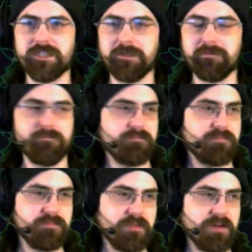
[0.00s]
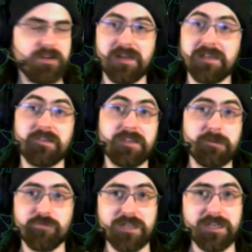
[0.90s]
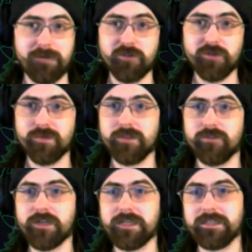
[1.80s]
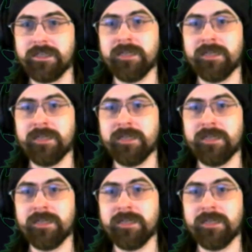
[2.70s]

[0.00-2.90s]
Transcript: I'm like to think pretty damn good with the drinks.